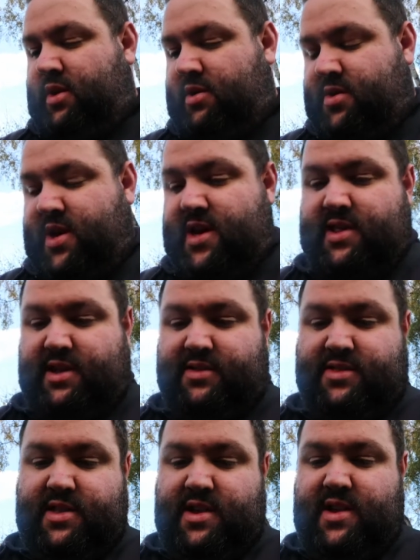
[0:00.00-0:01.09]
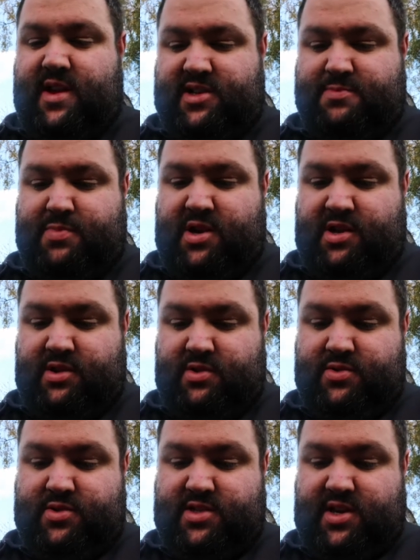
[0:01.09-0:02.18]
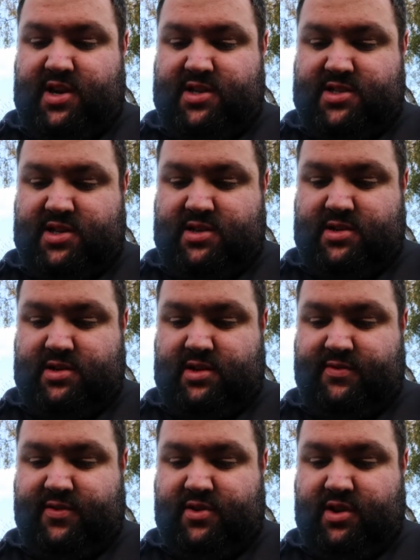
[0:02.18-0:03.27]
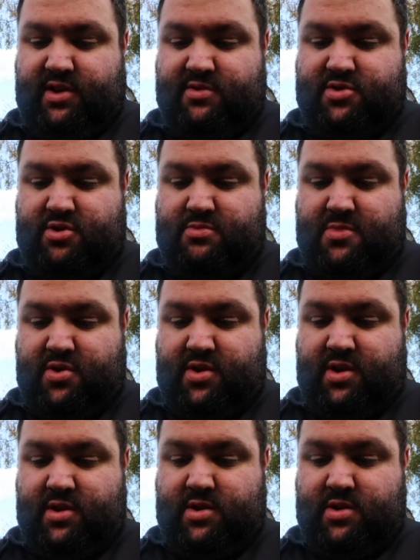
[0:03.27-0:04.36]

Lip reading: Okay then, the next bit of news is, if I go to my